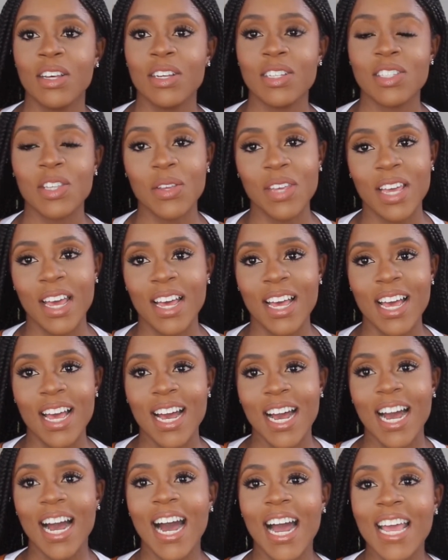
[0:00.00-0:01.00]
So yeah,
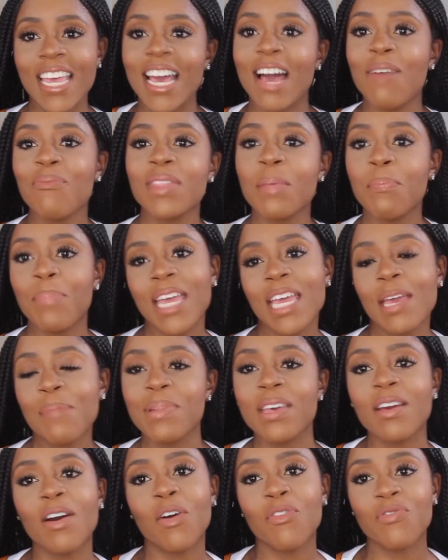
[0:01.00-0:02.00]
I am the
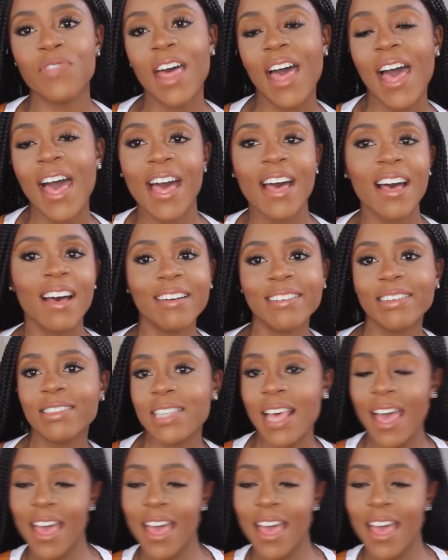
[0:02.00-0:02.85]
baby of the house.